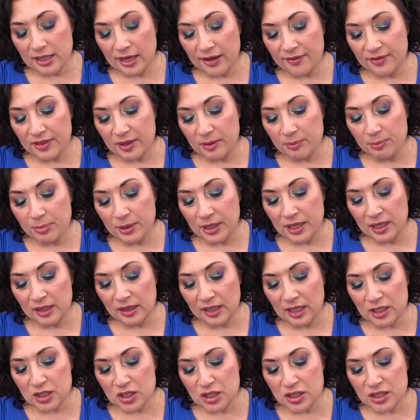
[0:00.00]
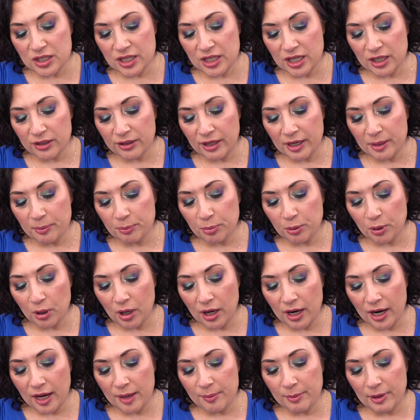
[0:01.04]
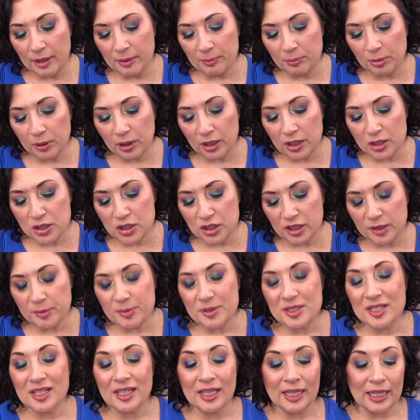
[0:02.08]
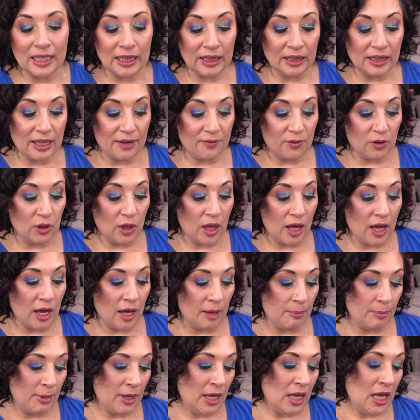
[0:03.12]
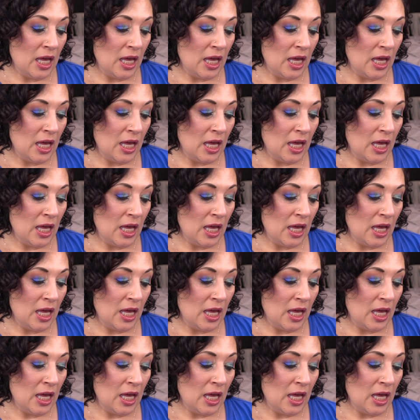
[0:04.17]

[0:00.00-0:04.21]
I have the Be Legendary Prime and Plush Lipstick in Level Up.